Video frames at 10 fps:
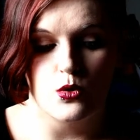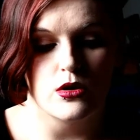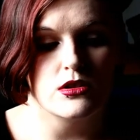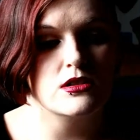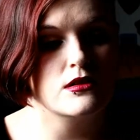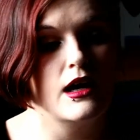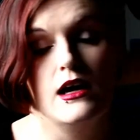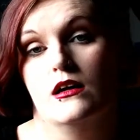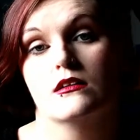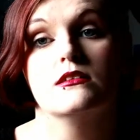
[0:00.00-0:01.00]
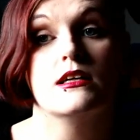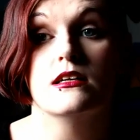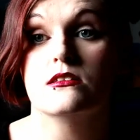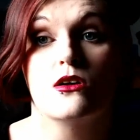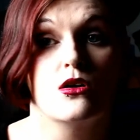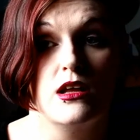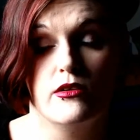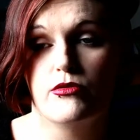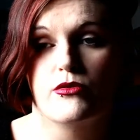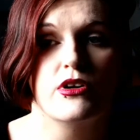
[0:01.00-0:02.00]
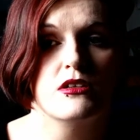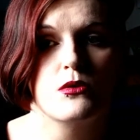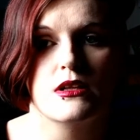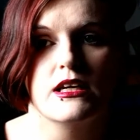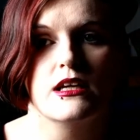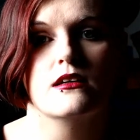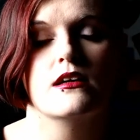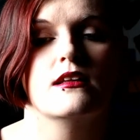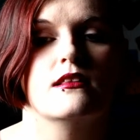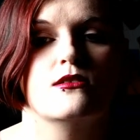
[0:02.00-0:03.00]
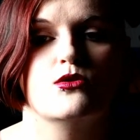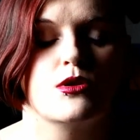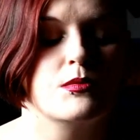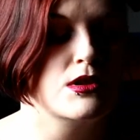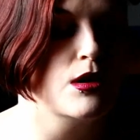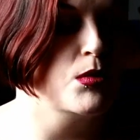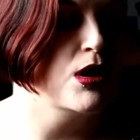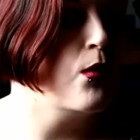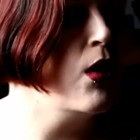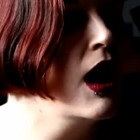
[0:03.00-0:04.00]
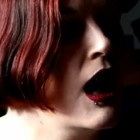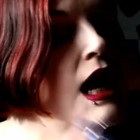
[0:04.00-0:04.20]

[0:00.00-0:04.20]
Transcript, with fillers: short and it's online for free so I'll link it in the description down below.